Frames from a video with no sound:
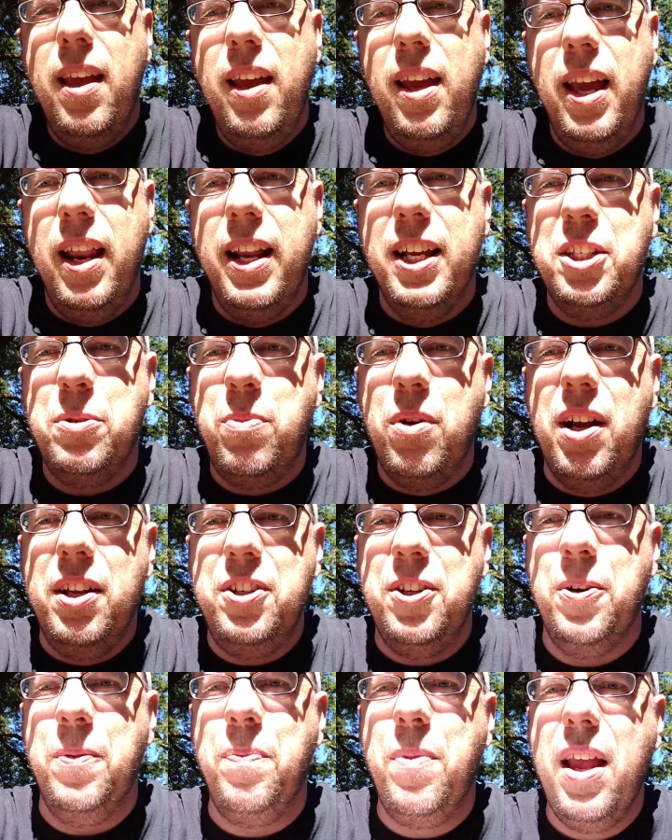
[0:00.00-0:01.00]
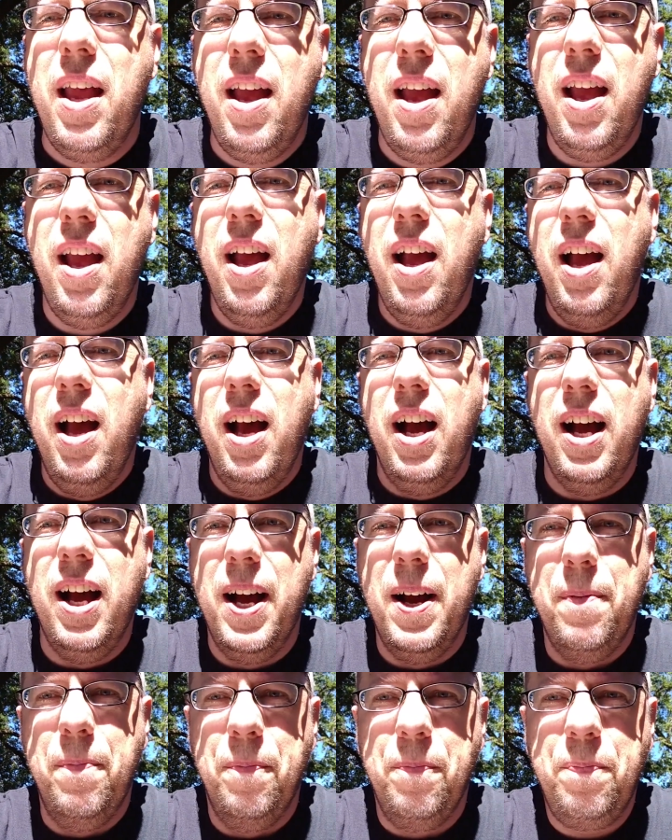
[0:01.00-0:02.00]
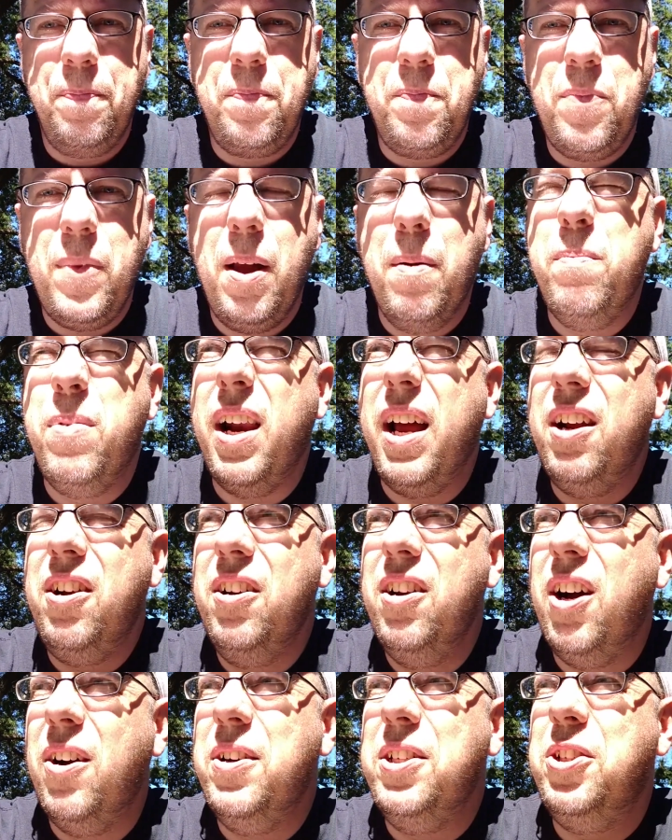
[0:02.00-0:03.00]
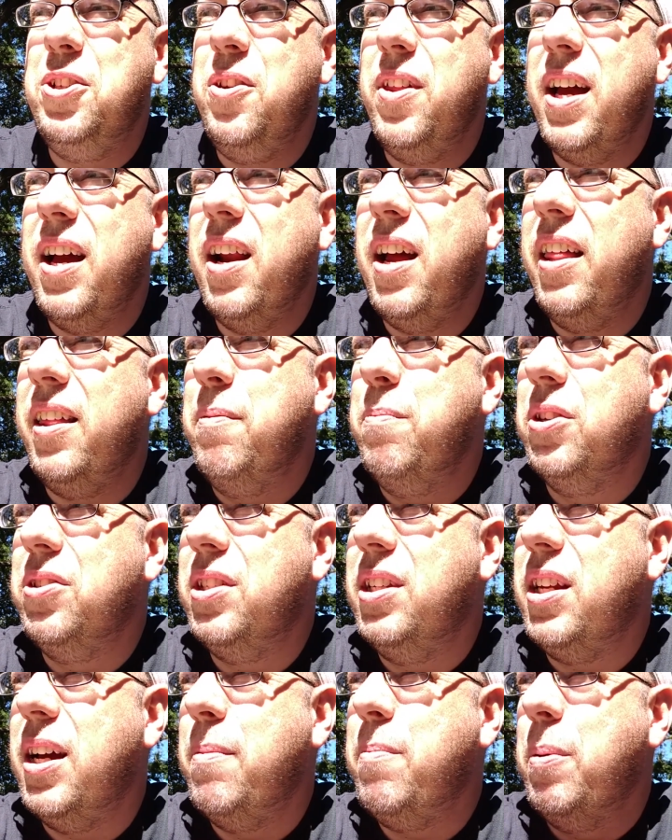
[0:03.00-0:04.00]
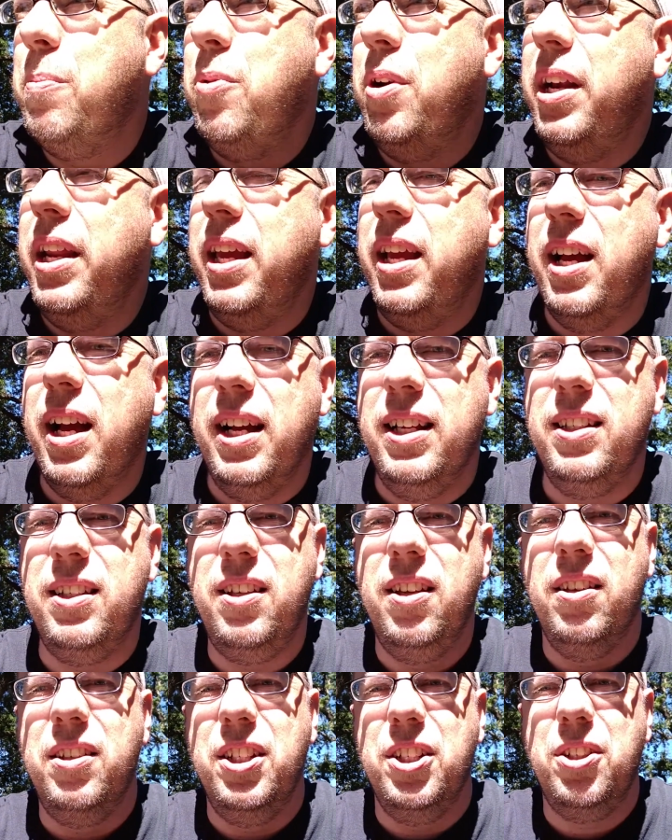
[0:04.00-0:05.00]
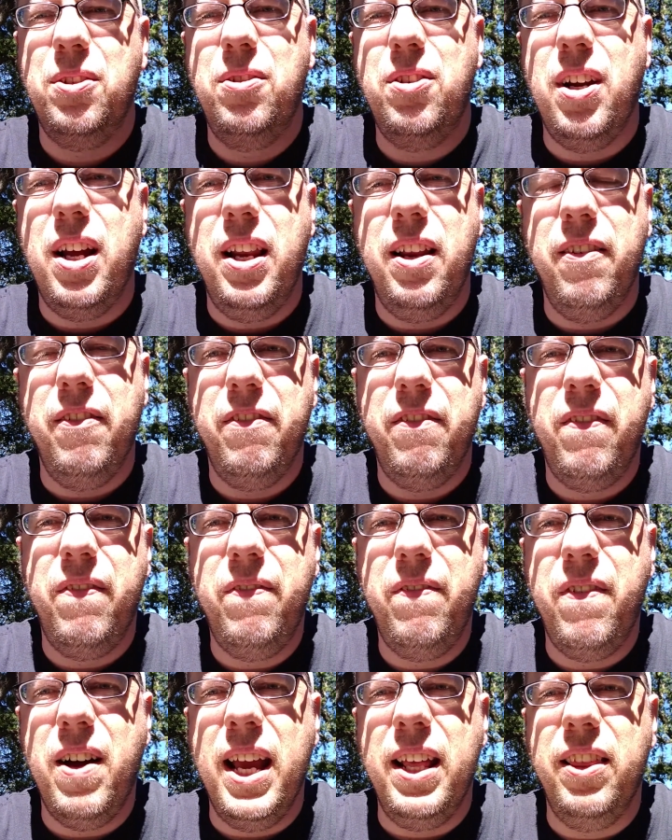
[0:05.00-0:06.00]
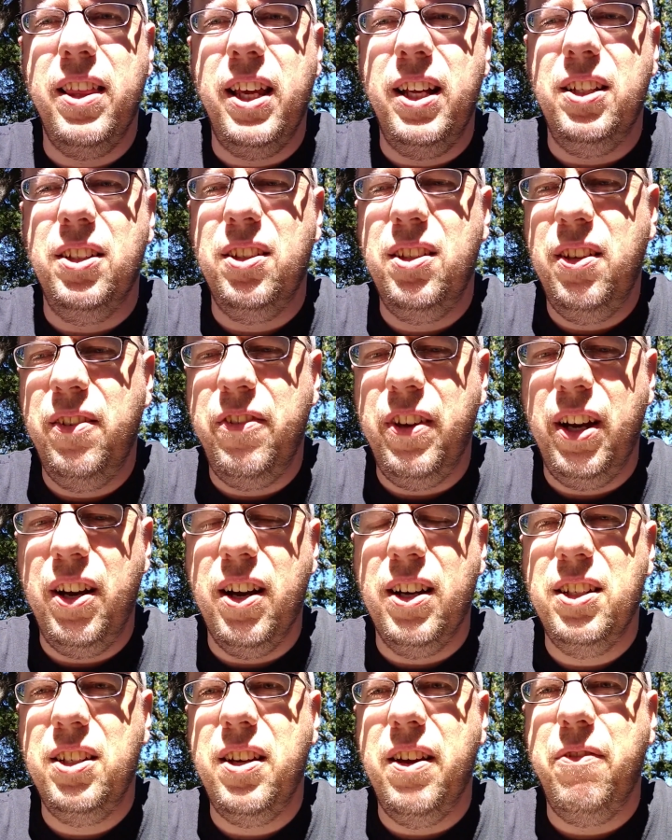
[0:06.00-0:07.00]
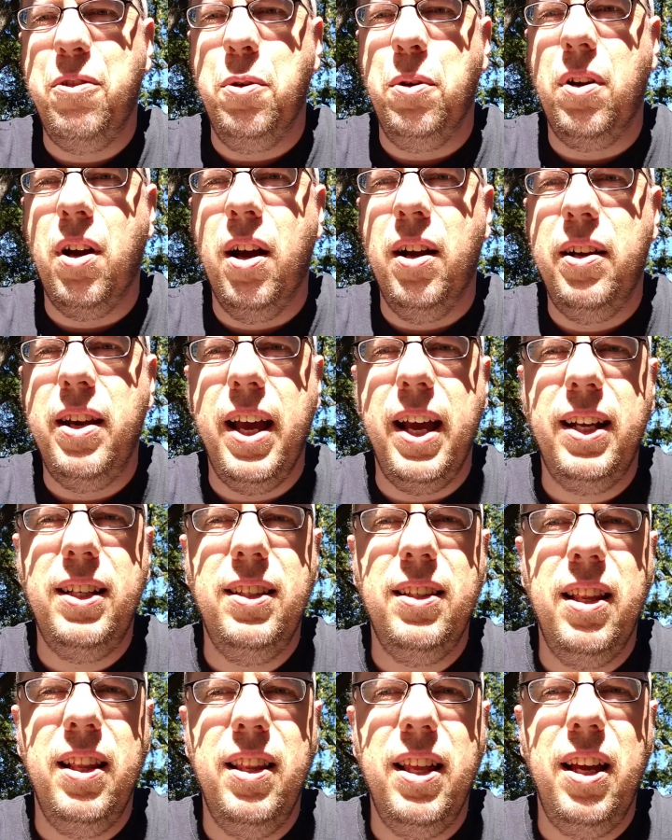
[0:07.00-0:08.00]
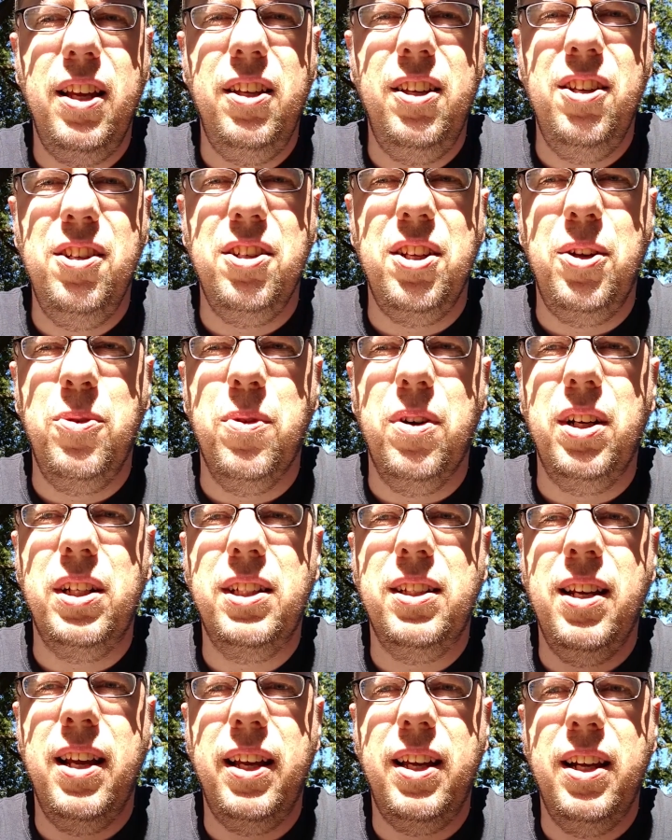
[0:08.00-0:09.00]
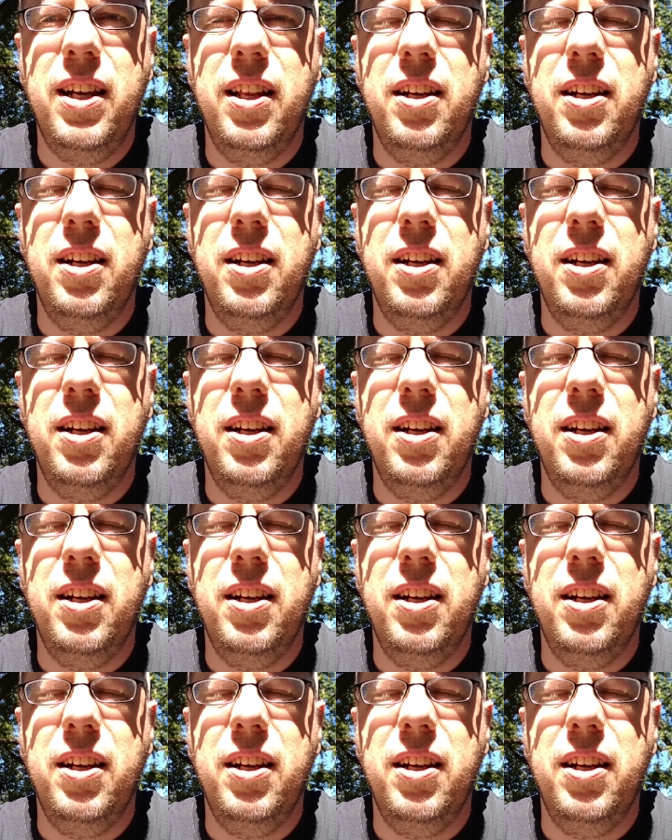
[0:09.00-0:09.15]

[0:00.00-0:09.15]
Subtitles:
in Esperanto. But I don't always do that. I think most of the time I'm reading, I still just try to find things, figure out stuff through context, and that usually works, and I can